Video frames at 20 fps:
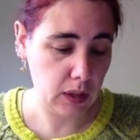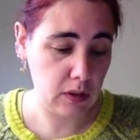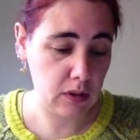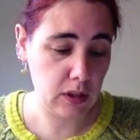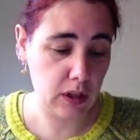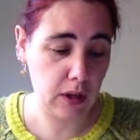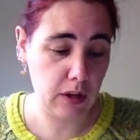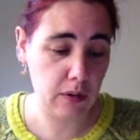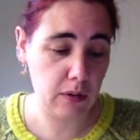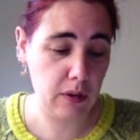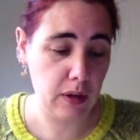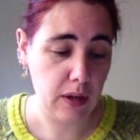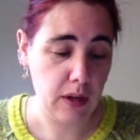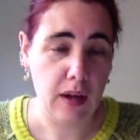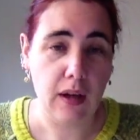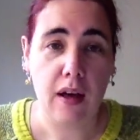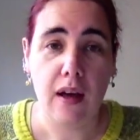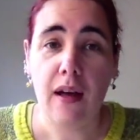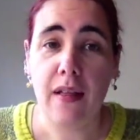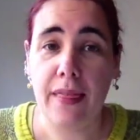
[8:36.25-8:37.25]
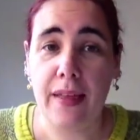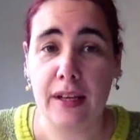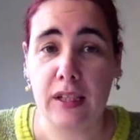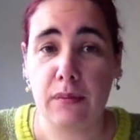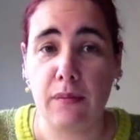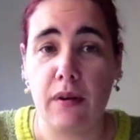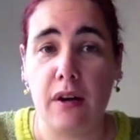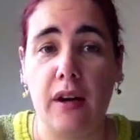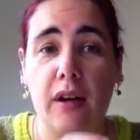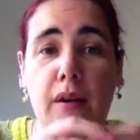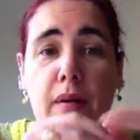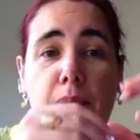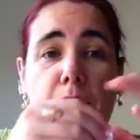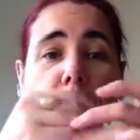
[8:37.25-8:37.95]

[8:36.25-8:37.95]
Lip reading: So that's my